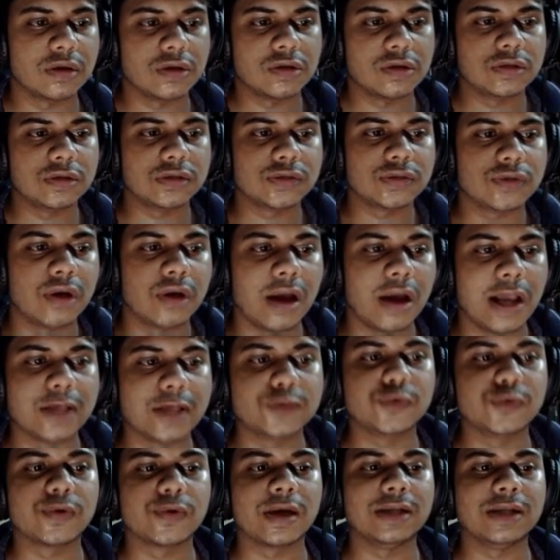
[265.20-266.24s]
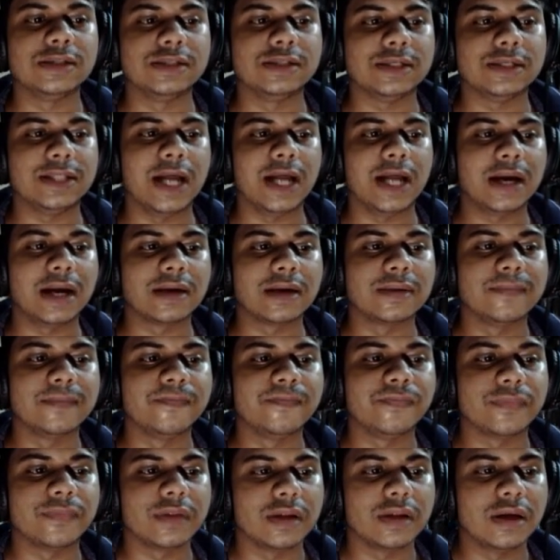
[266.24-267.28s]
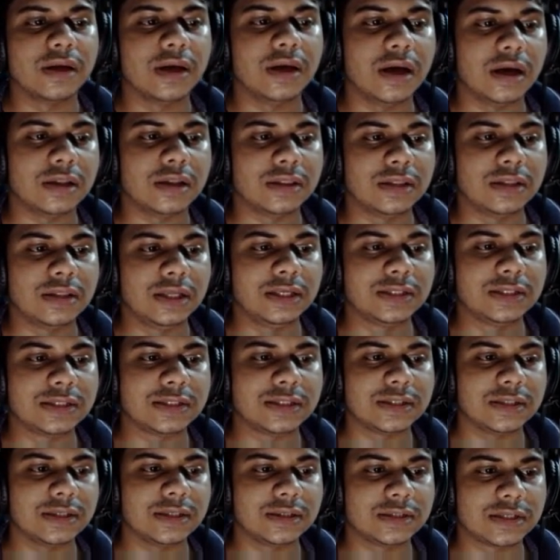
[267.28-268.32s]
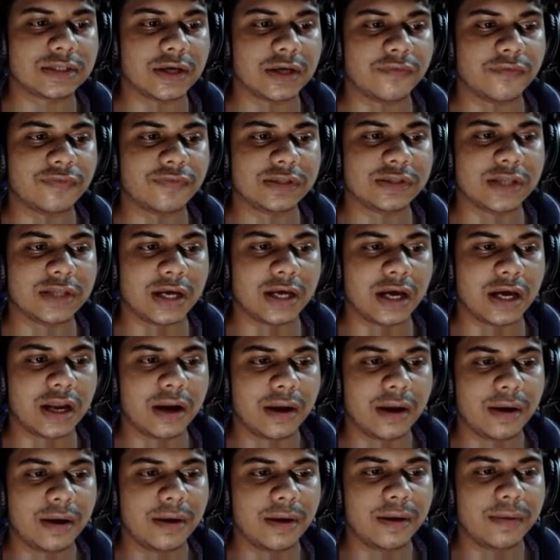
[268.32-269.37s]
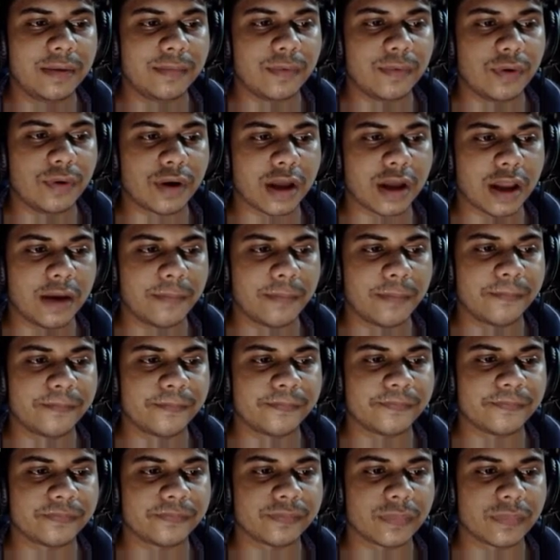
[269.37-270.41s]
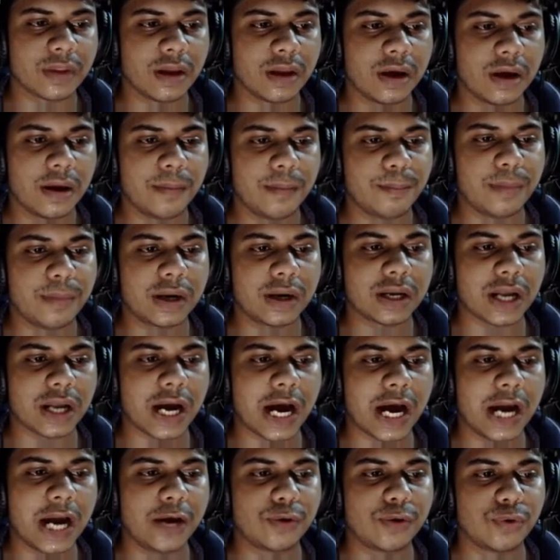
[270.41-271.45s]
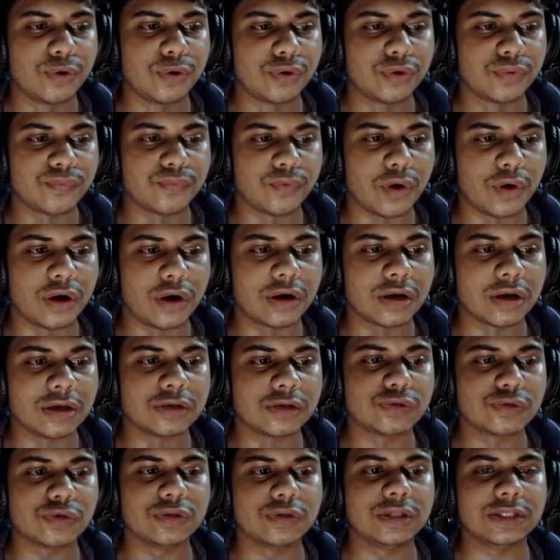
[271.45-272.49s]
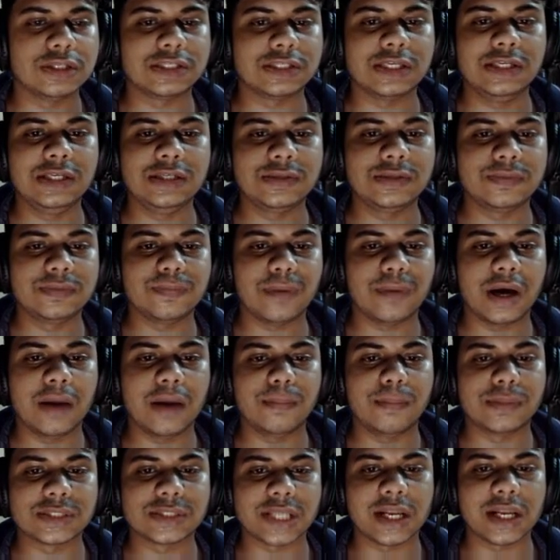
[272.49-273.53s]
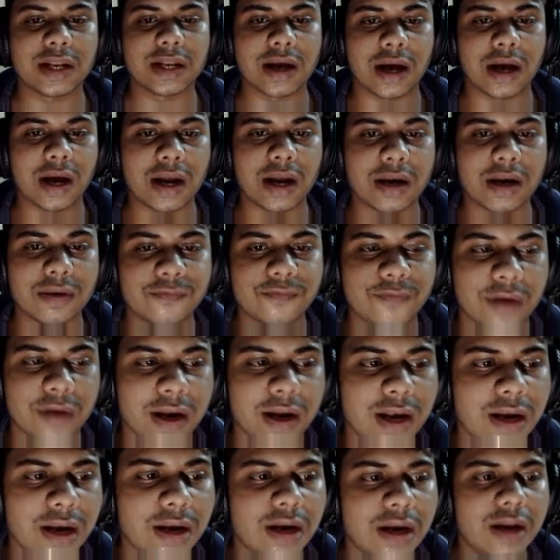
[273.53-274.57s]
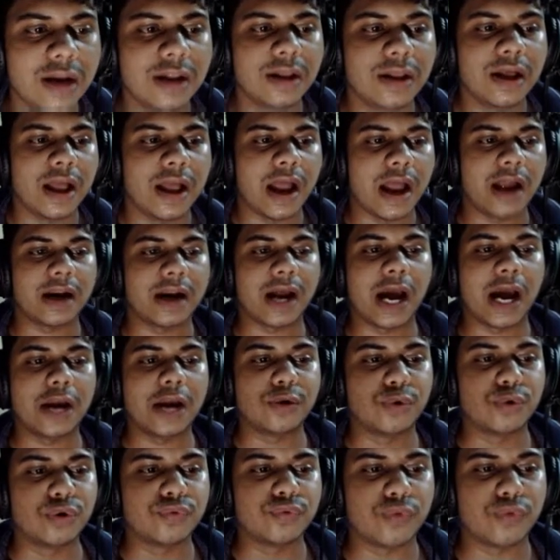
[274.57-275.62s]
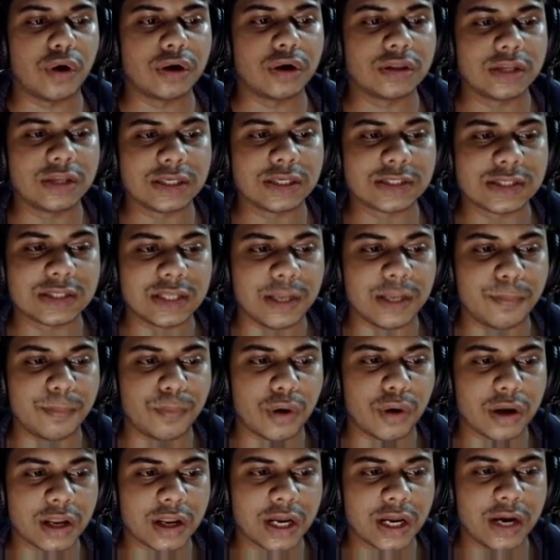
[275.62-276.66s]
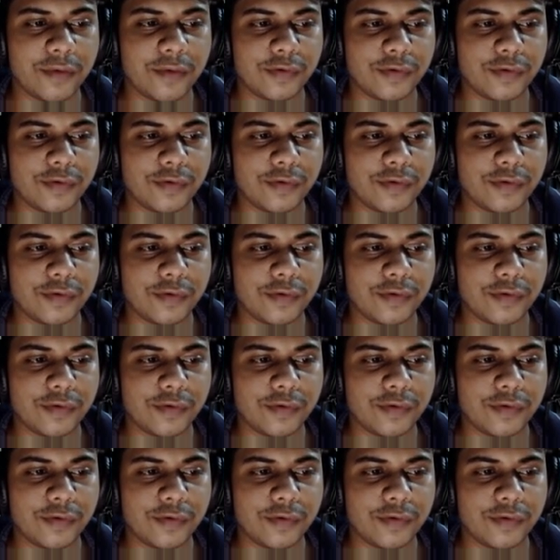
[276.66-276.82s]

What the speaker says: So as you can see that this stuff is there. Okay, but I don't want. So this is my muscle car file, and I don't want this Lamborghini